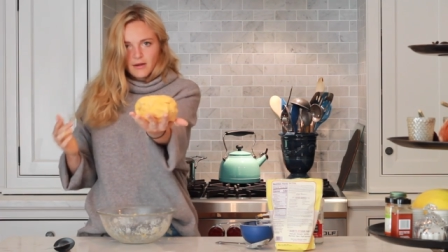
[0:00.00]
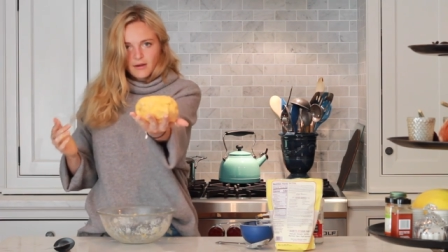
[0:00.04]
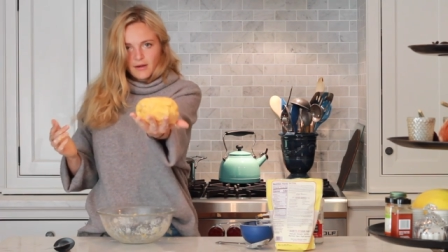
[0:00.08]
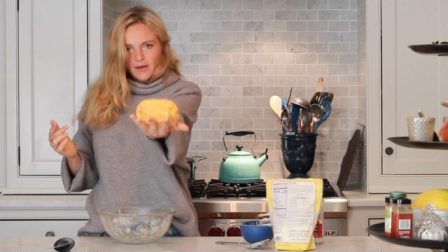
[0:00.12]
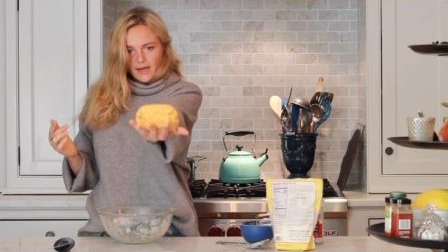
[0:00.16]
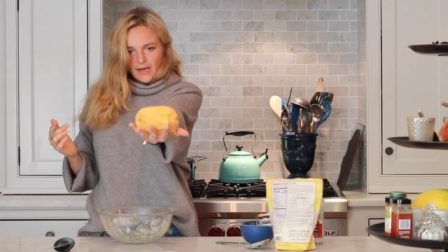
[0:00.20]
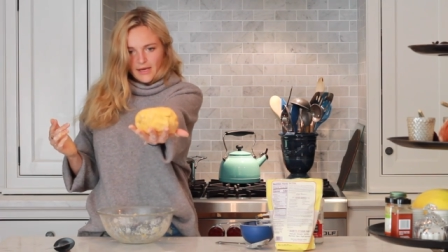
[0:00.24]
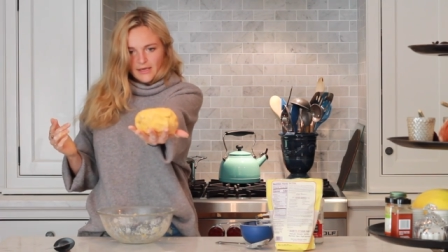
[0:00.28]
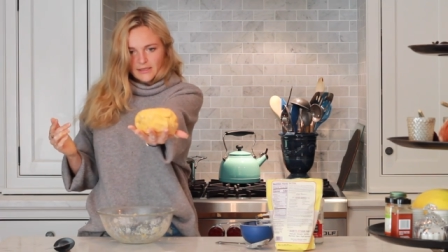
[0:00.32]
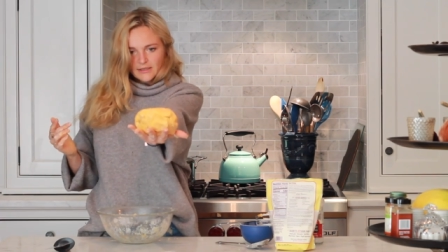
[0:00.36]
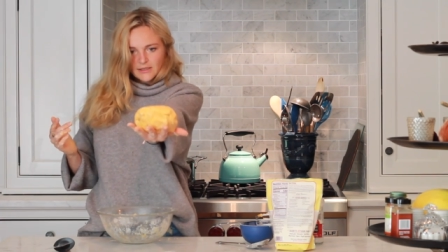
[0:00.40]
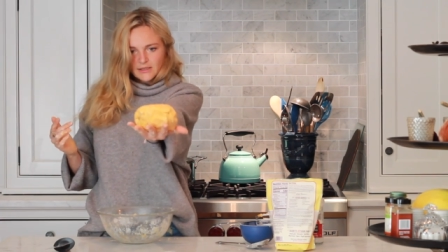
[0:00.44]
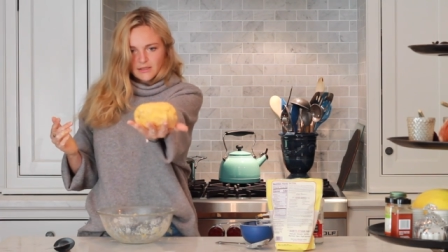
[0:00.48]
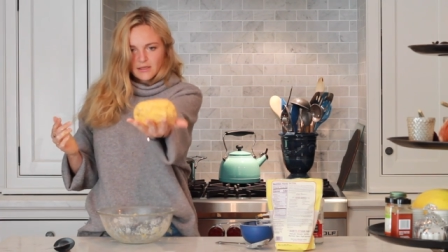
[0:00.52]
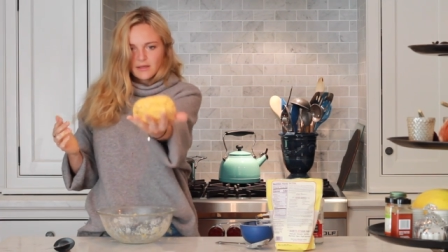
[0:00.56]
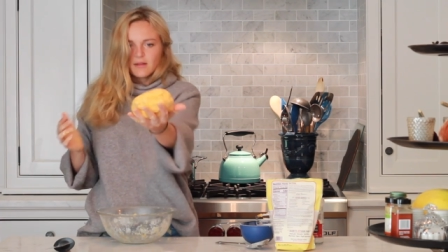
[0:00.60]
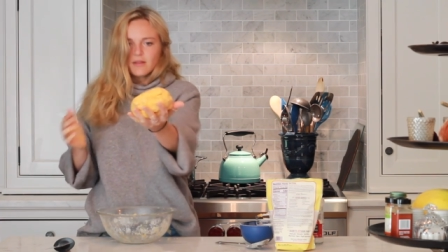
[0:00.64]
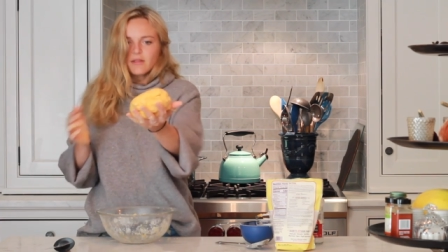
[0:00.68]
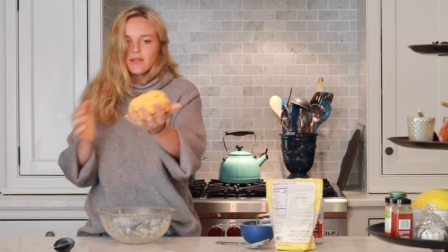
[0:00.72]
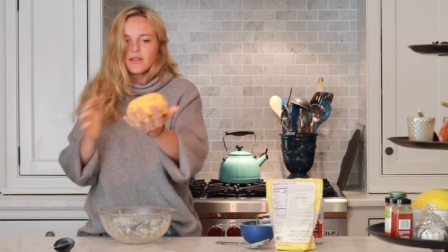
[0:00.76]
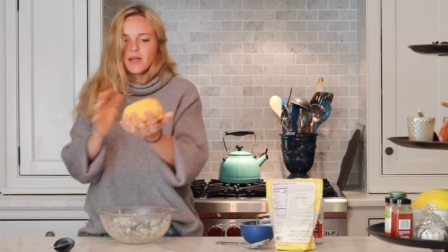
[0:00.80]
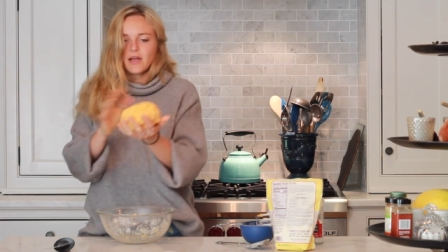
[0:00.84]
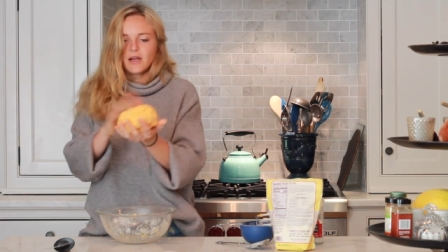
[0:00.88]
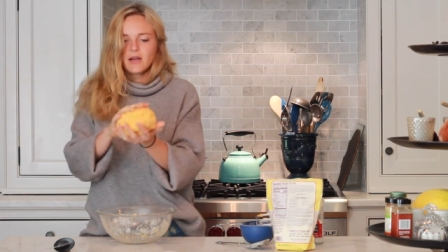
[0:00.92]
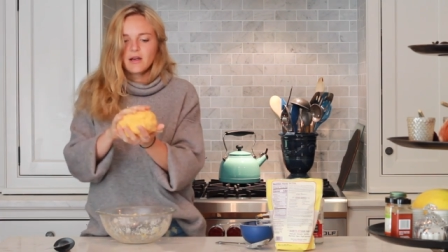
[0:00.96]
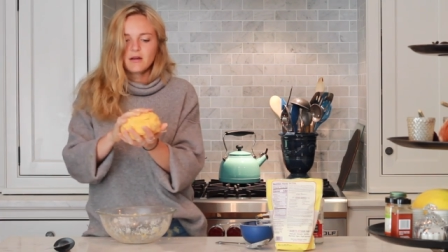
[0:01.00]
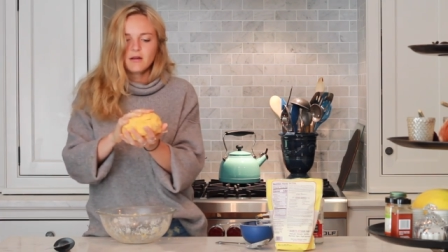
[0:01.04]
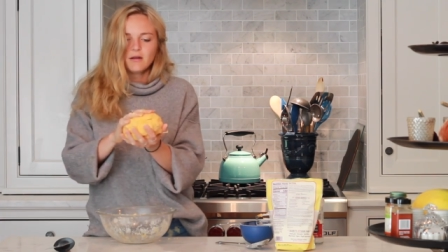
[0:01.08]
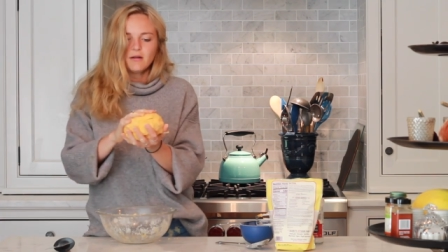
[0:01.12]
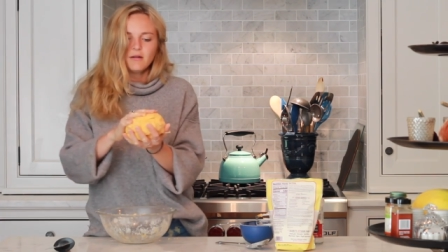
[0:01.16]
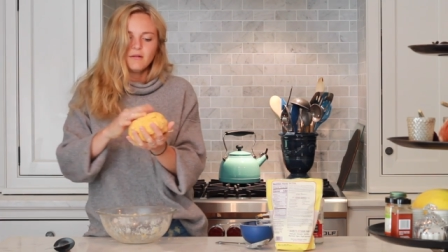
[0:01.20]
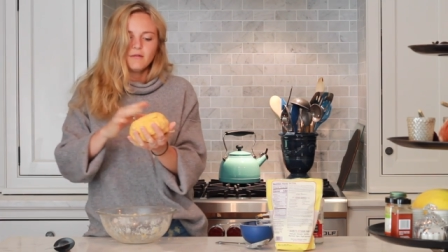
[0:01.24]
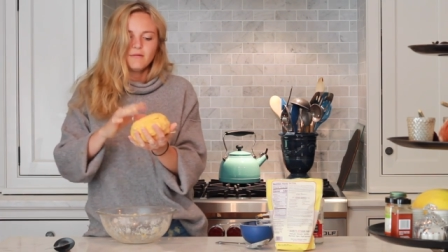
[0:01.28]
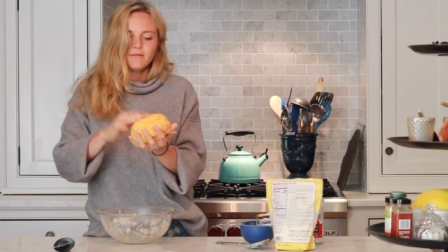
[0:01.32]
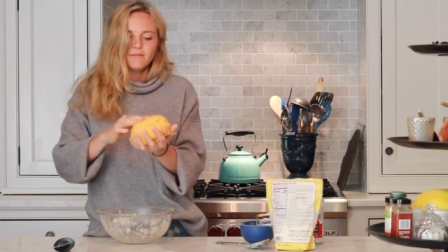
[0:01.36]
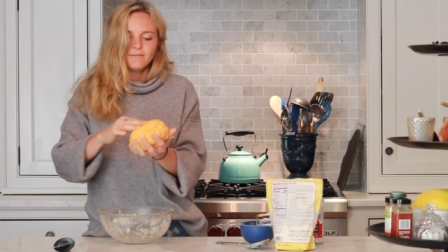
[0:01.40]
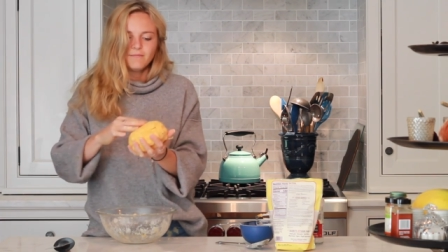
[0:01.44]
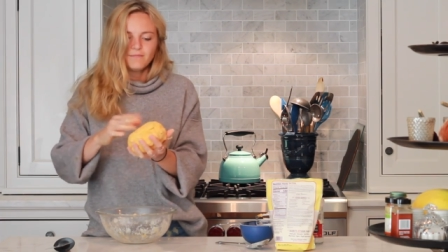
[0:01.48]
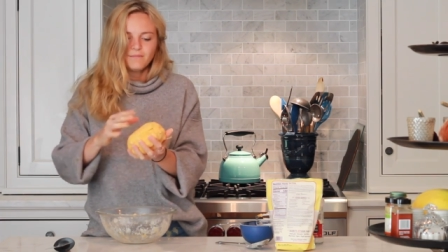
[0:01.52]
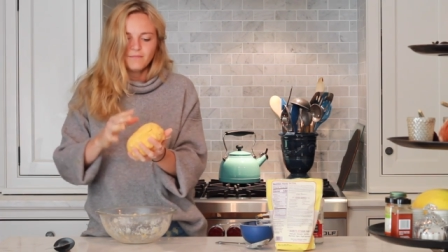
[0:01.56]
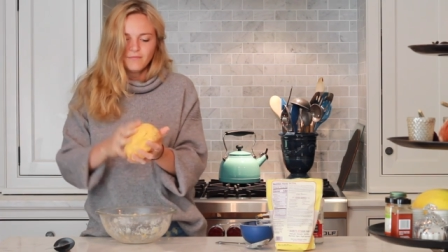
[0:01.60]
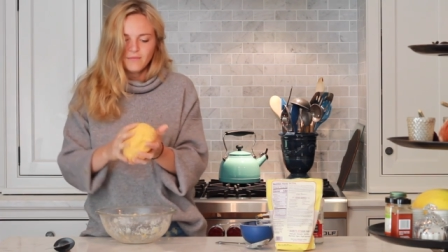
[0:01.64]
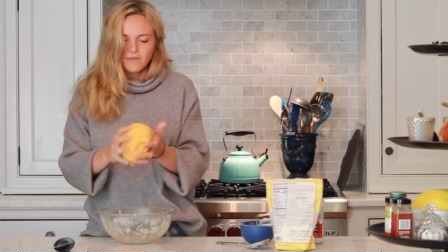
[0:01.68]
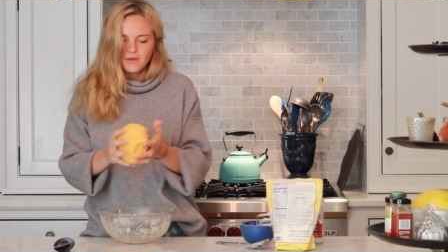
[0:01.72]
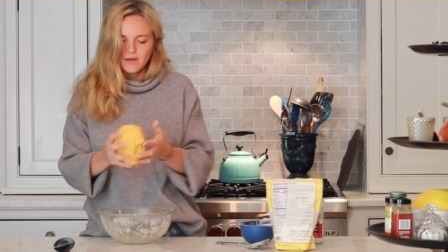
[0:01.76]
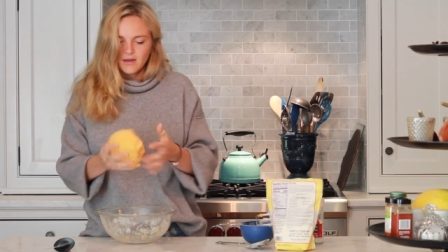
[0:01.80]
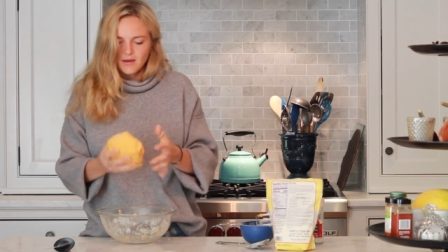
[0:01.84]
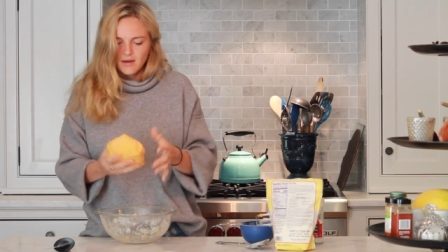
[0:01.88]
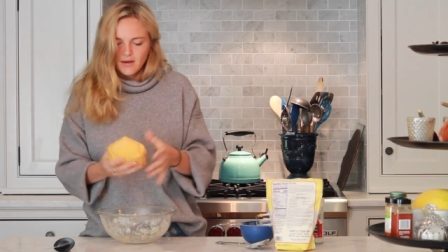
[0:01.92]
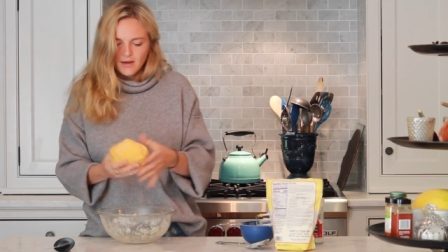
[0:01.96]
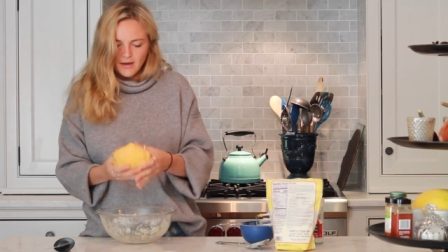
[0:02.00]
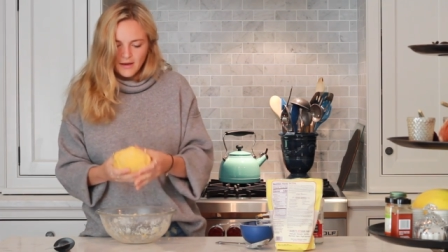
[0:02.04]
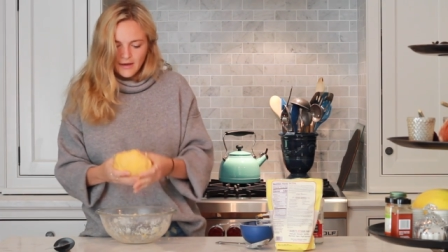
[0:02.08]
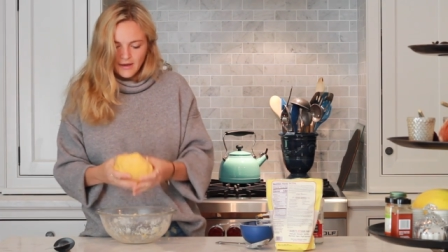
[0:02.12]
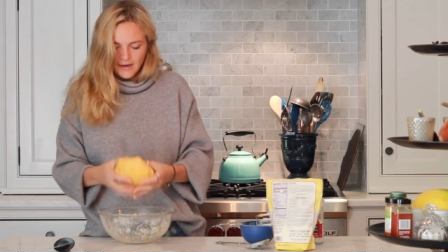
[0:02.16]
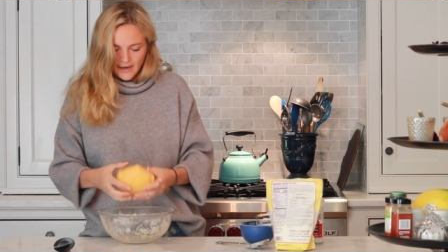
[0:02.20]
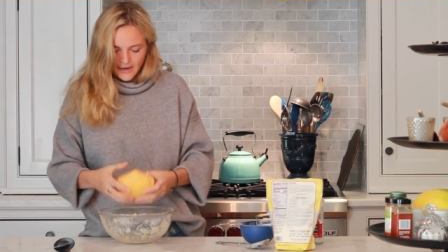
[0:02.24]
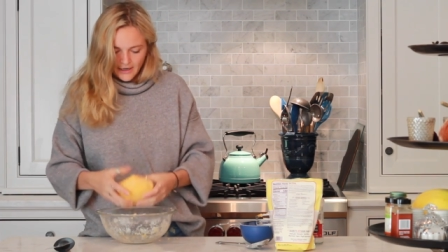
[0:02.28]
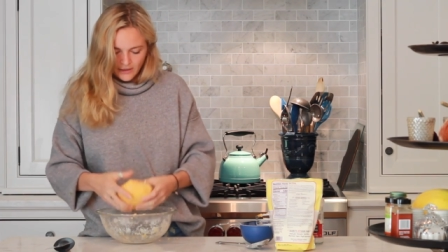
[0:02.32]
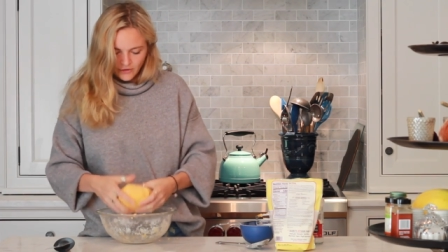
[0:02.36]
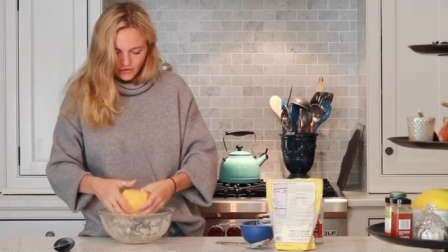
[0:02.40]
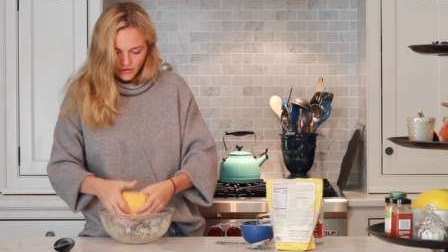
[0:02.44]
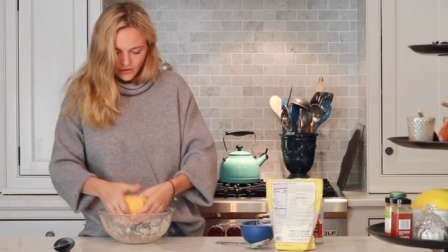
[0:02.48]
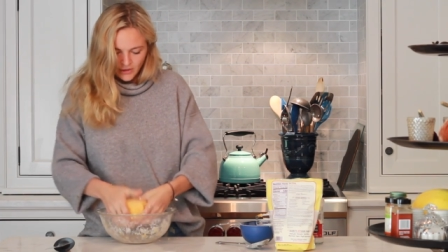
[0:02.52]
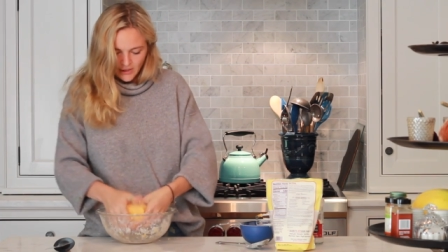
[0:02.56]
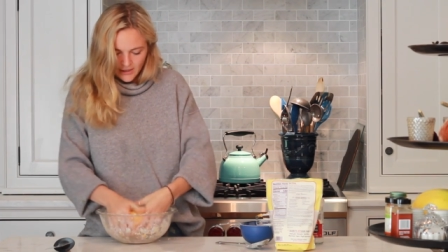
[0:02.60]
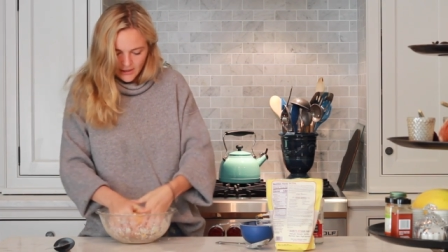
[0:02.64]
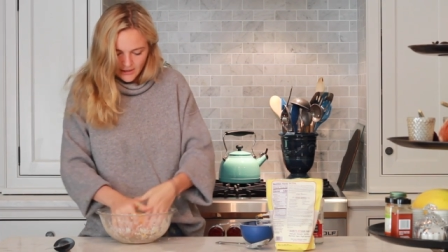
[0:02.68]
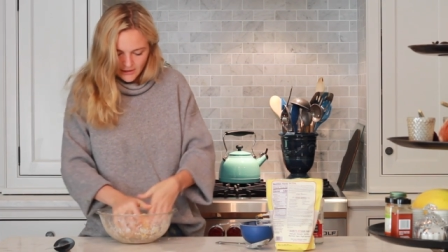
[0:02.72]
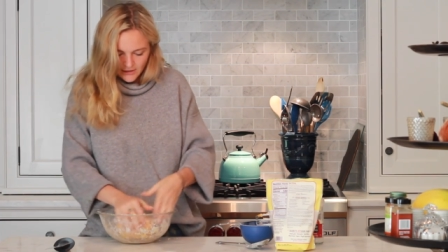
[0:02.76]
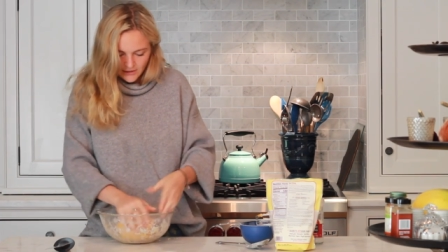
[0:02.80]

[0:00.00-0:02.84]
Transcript: Nice, thick, and it actually